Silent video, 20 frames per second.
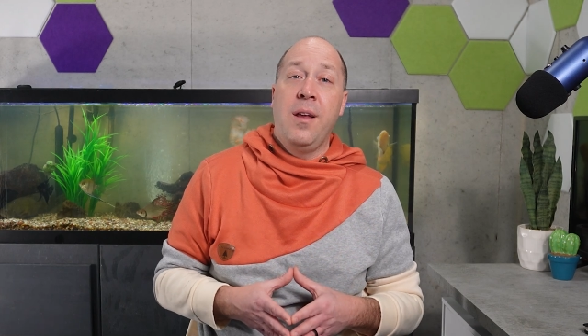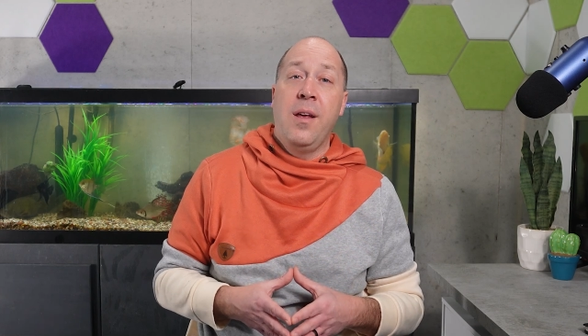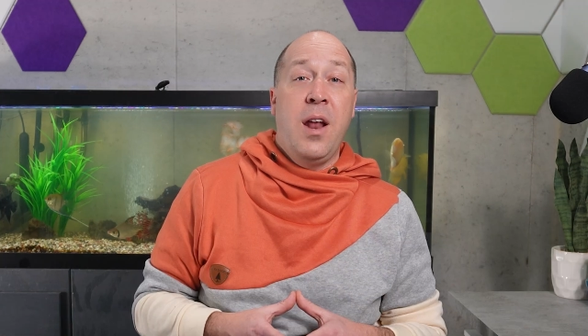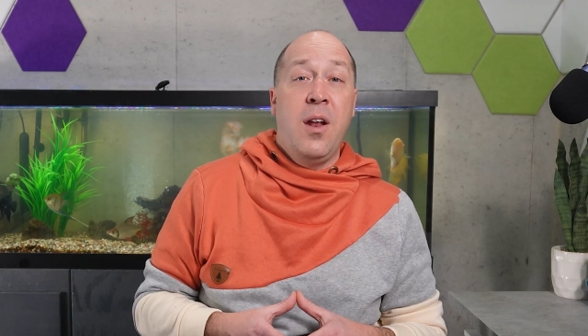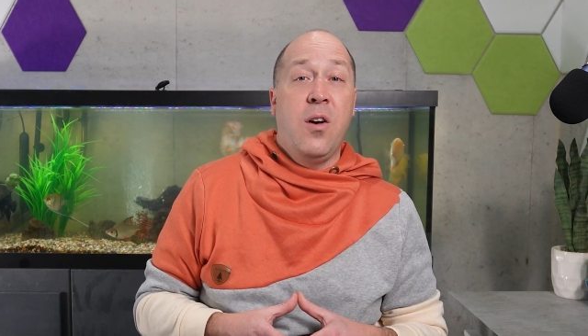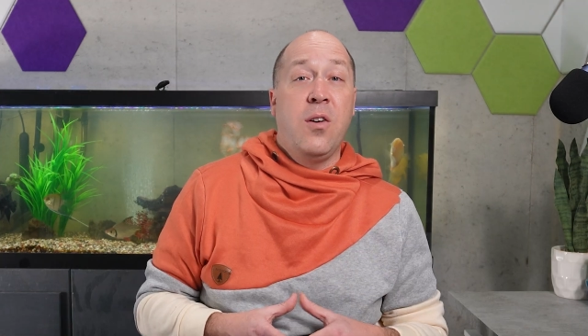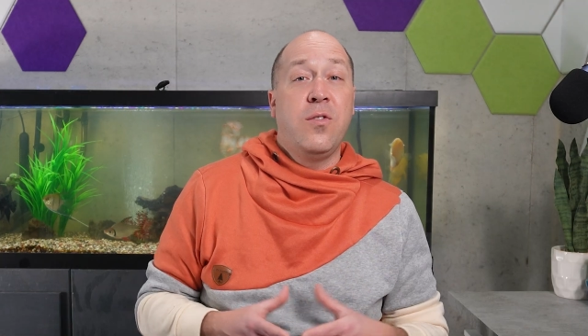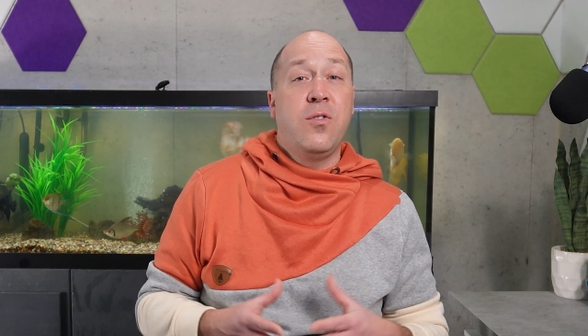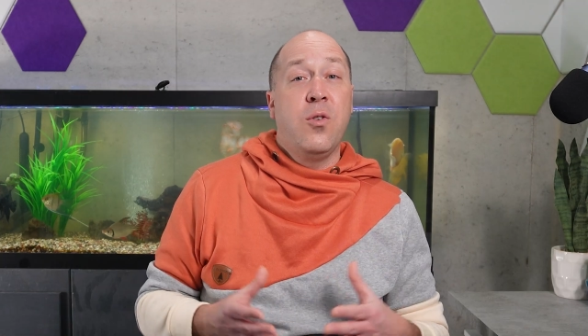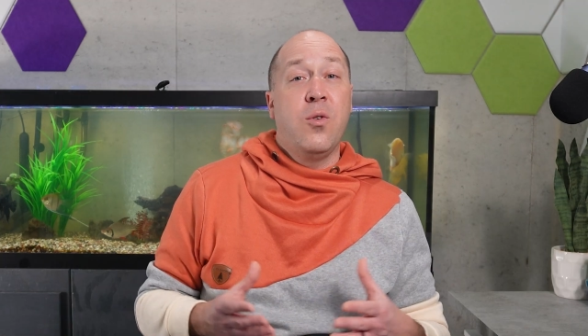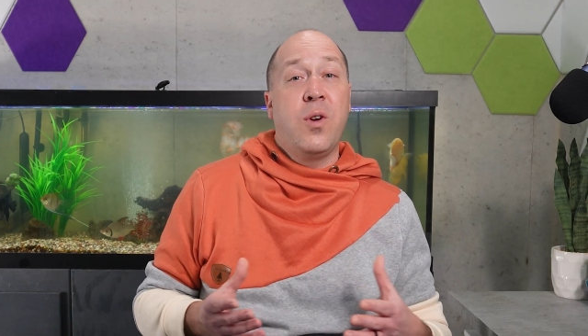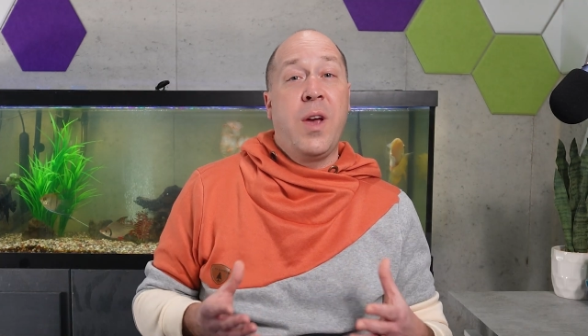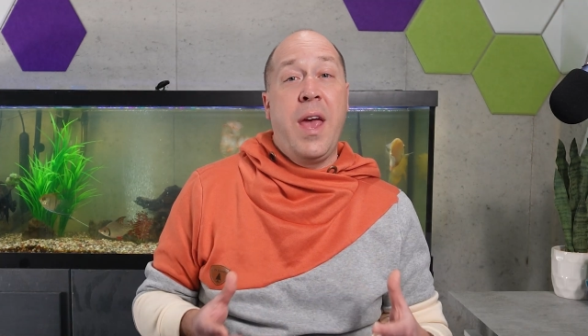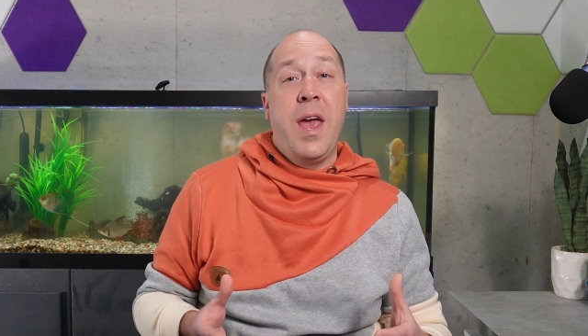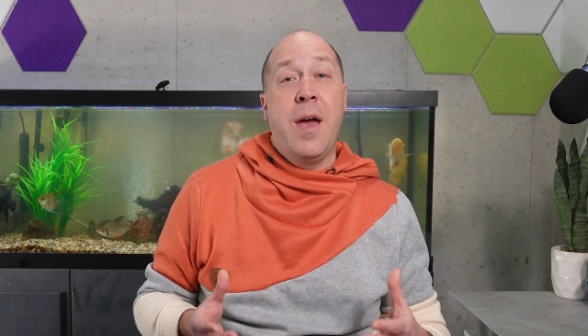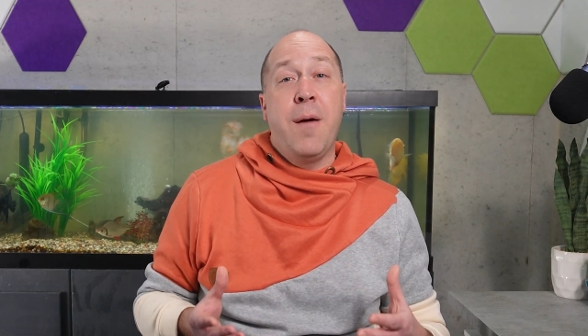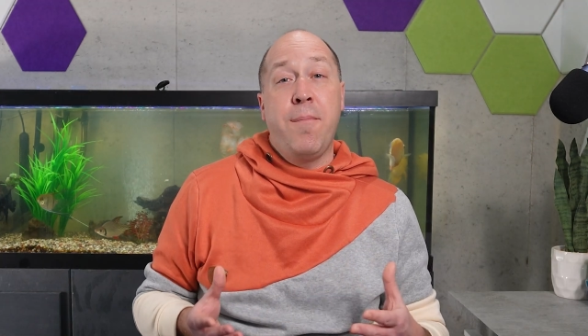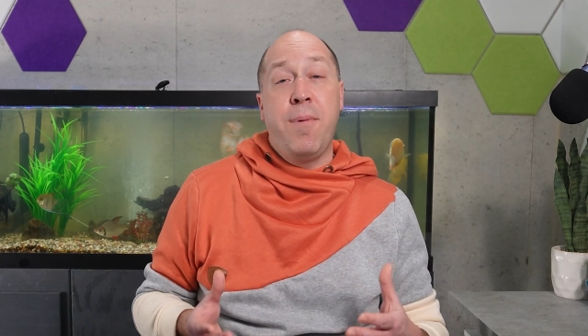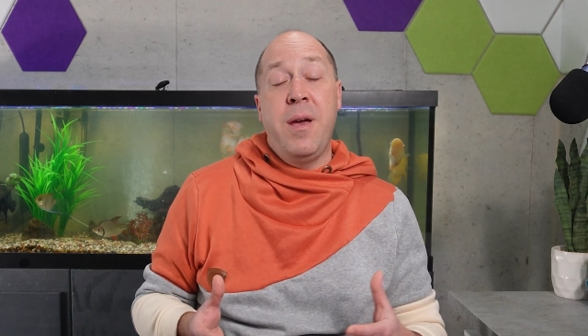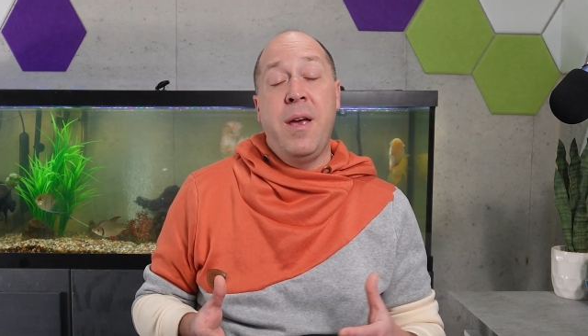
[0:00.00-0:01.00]
and also
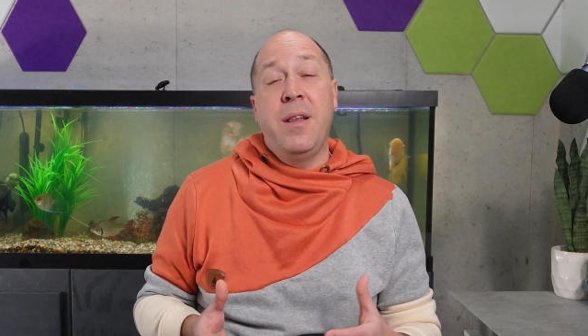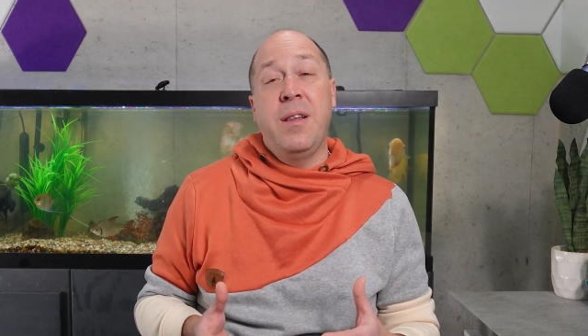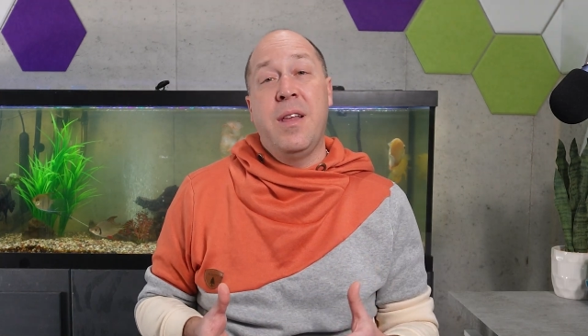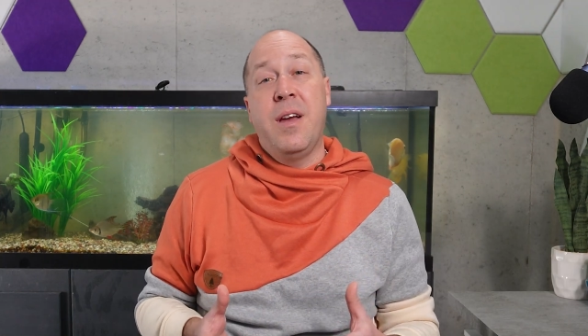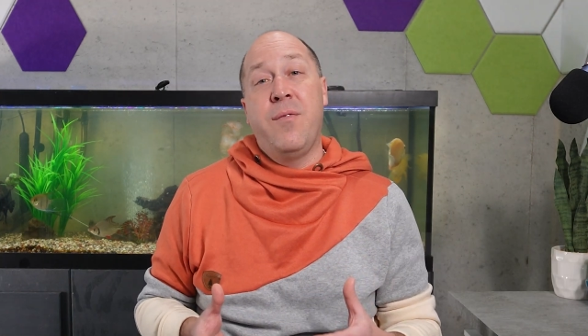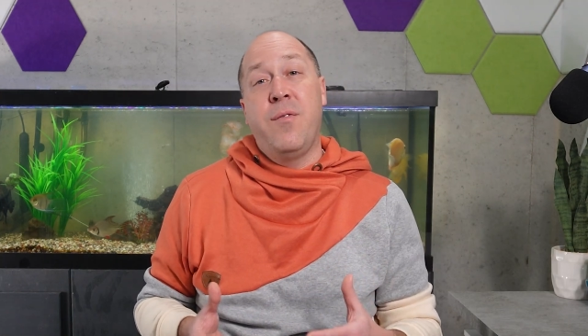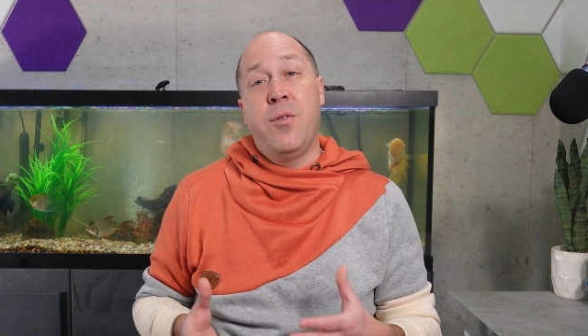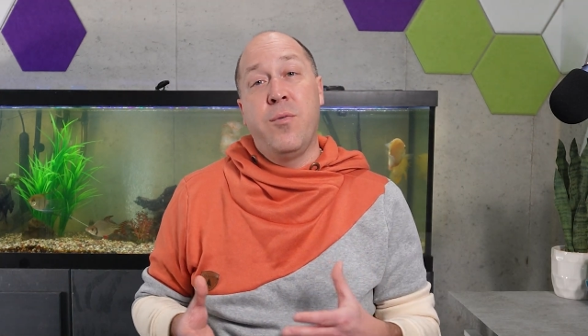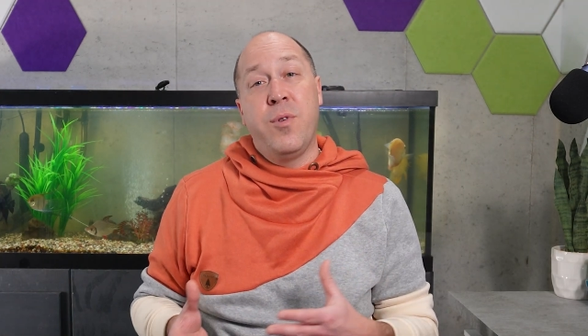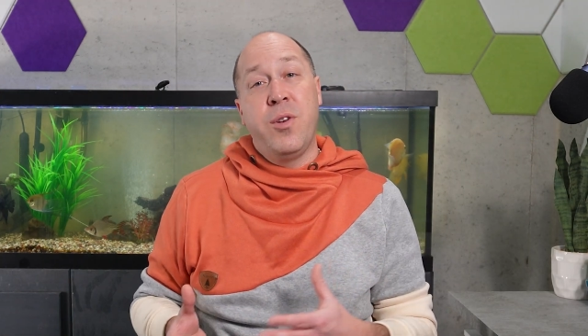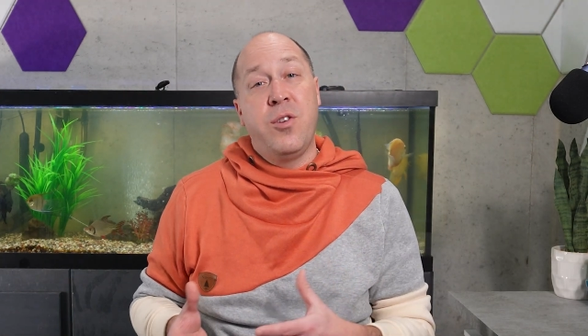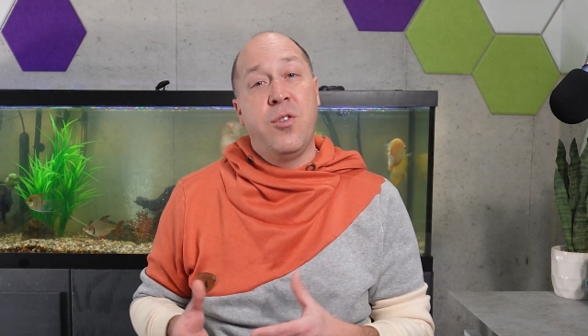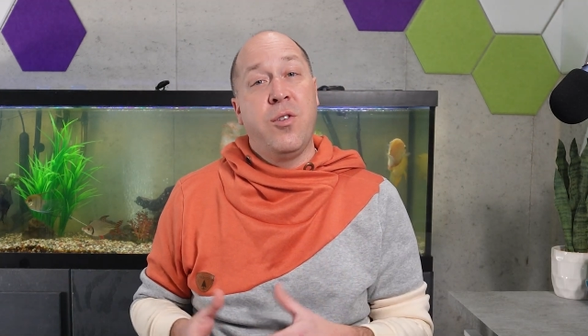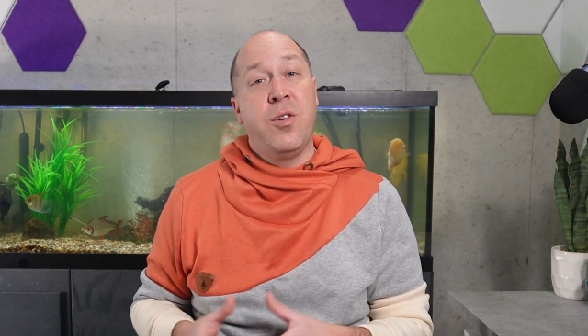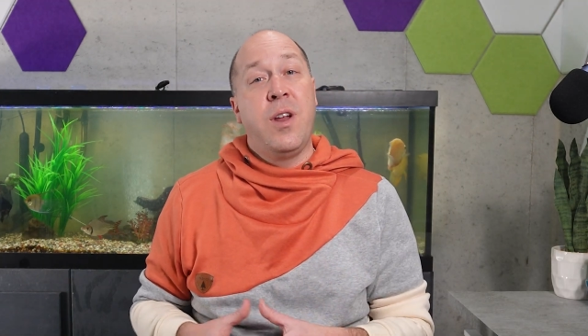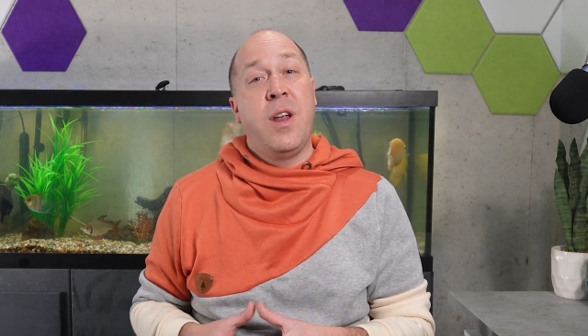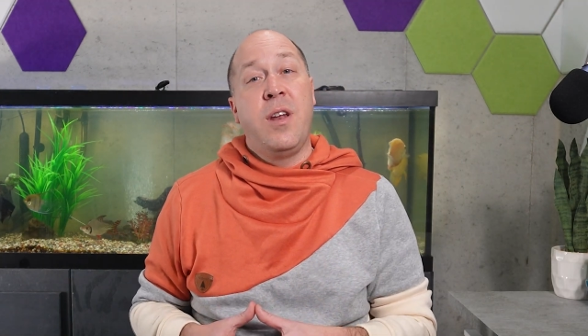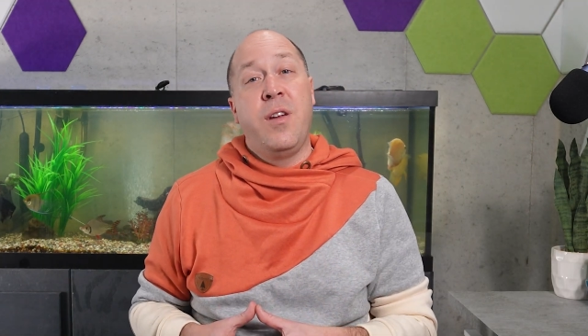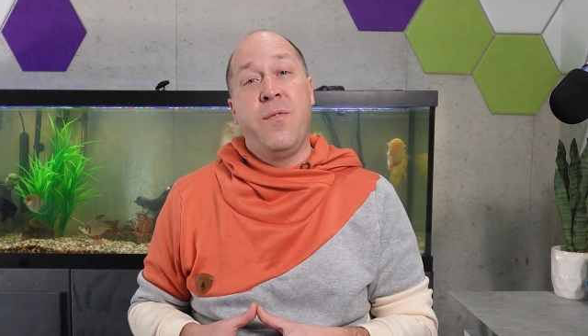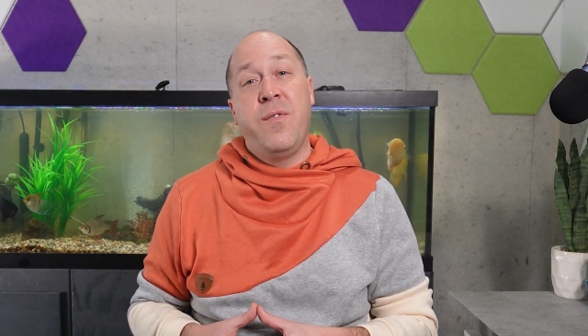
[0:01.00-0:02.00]
campaign level return
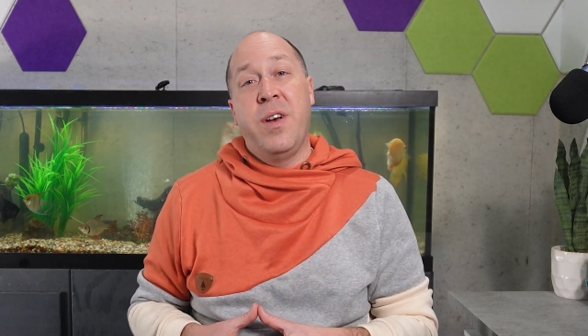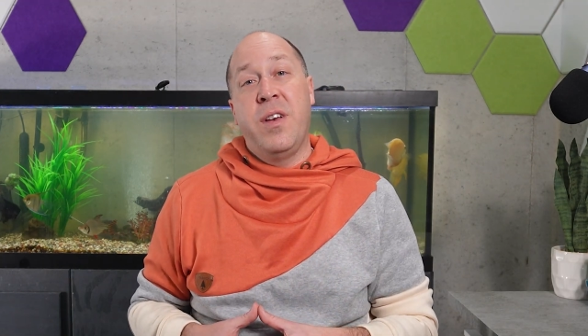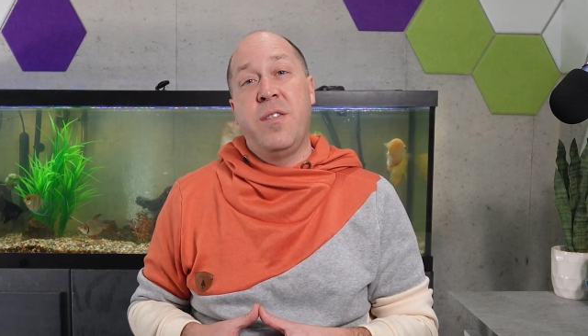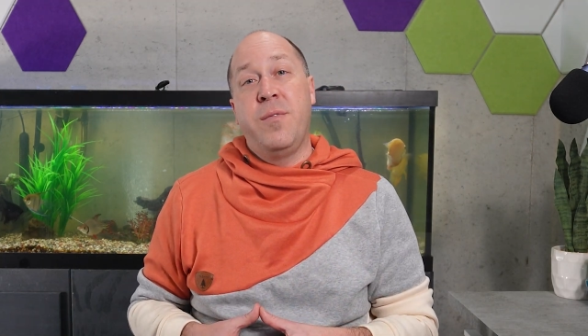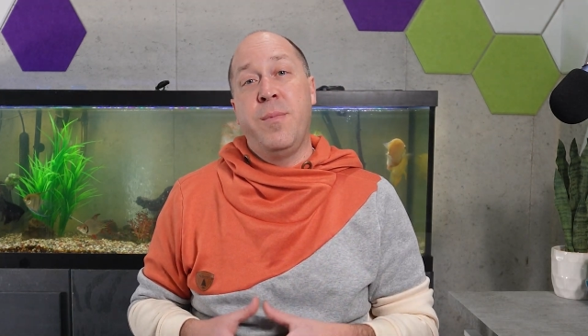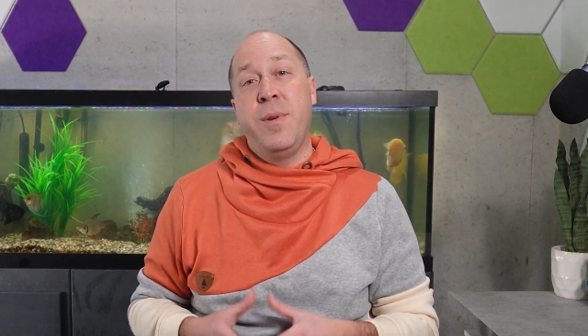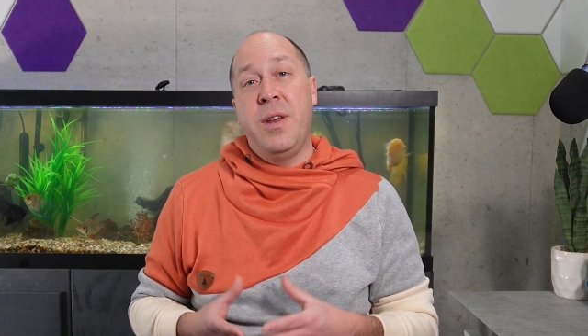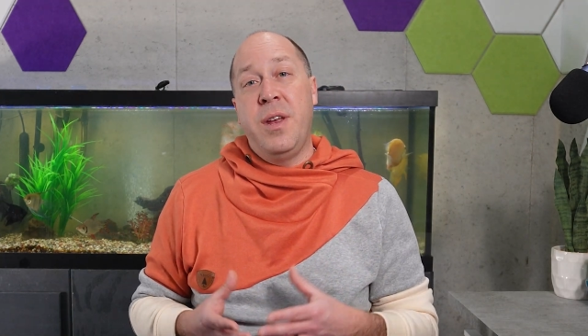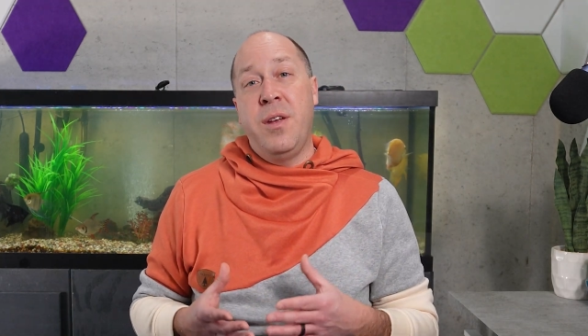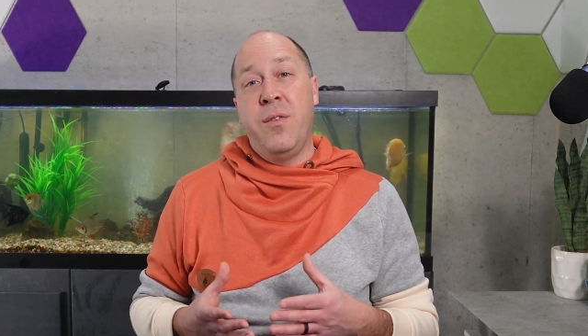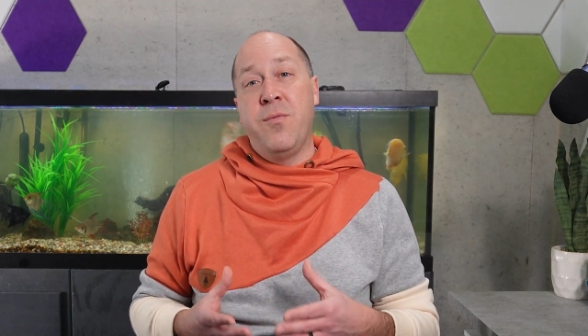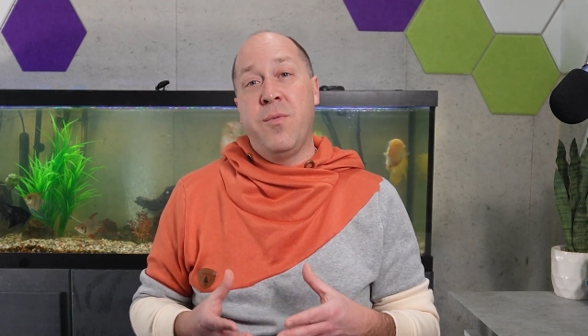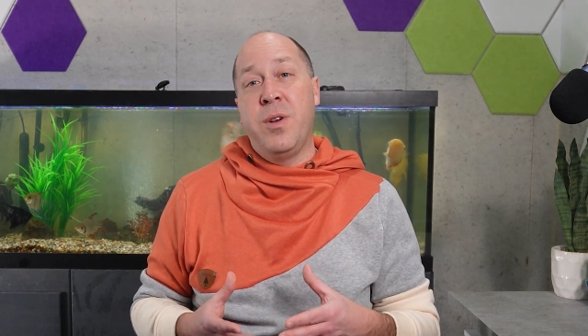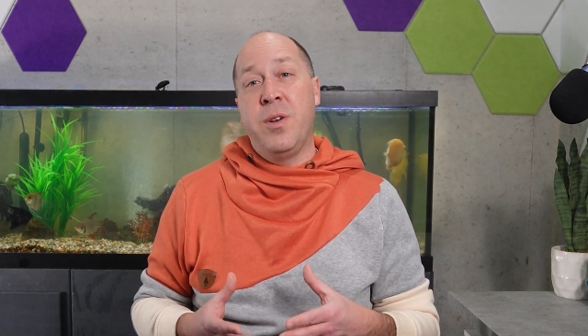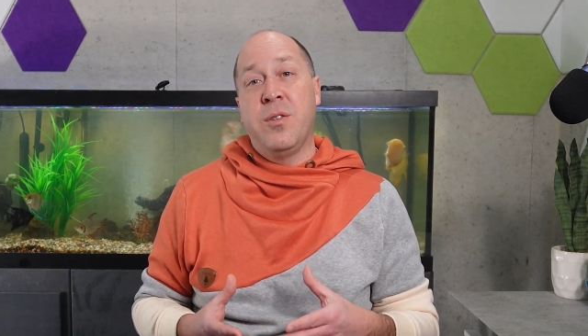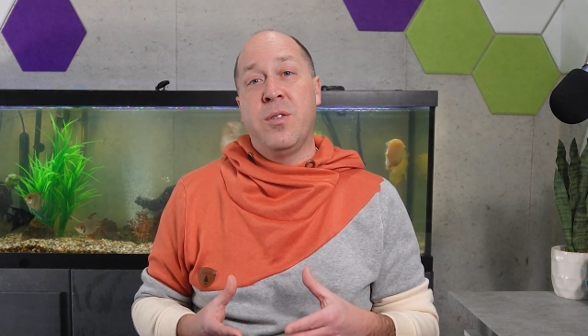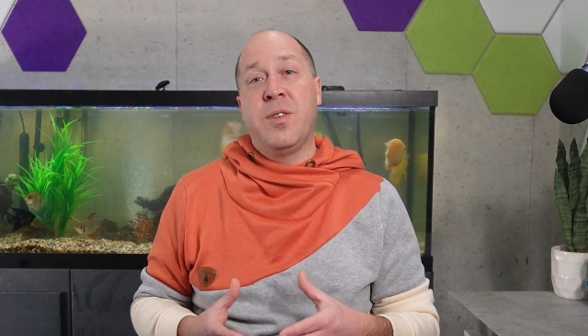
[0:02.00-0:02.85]
on investment in real